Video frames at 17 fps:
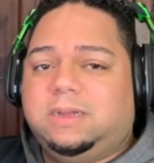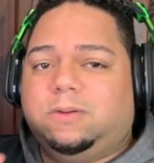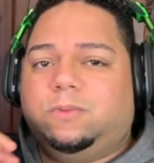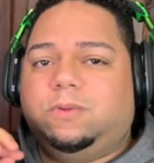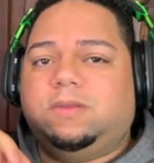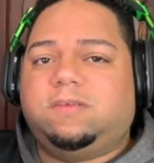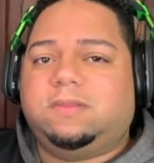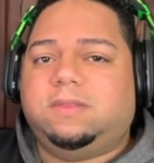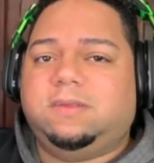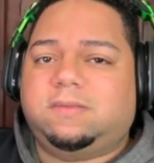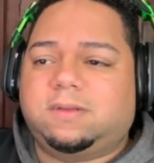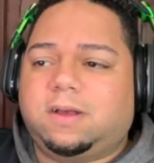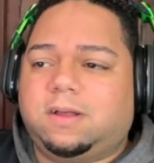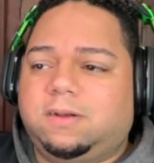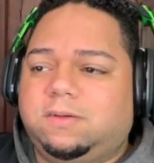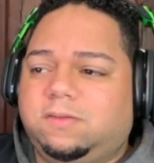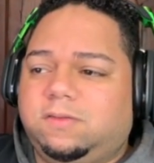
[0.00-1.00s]
which of these
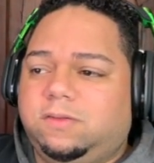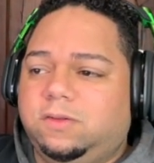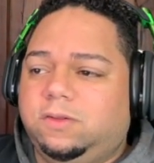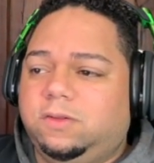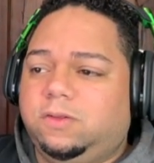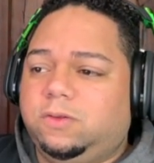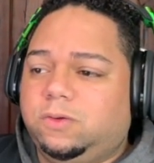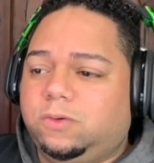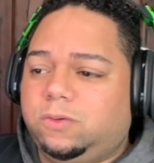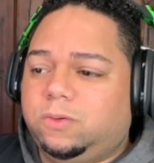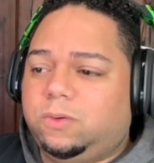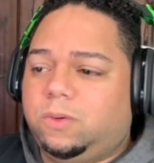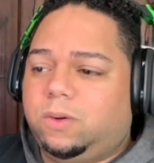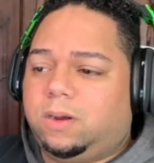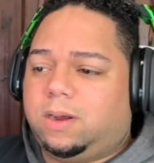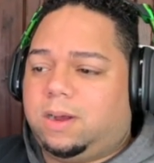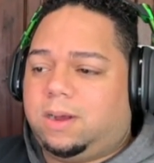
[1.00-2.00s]
colors do you
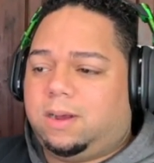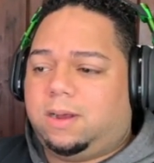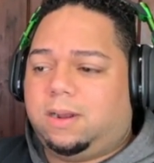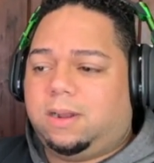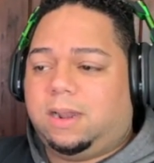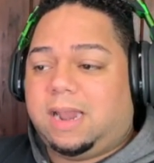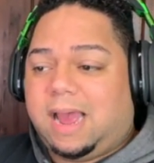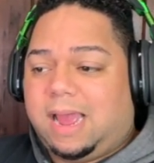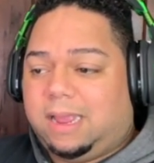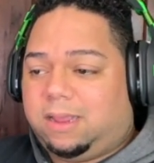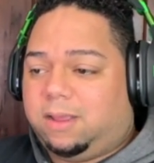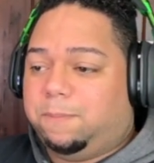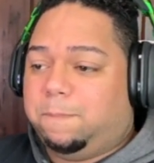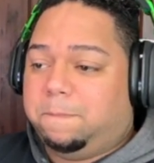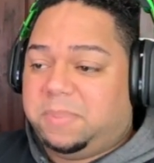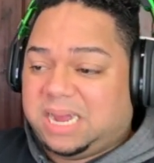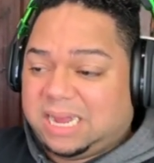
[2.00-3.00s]
like
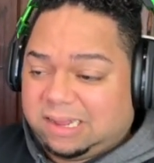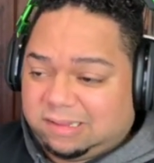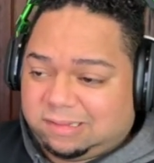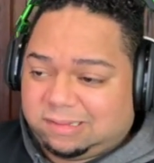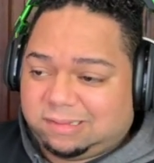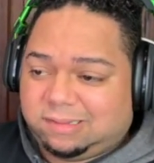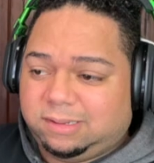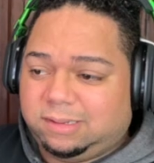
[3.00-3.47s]
best?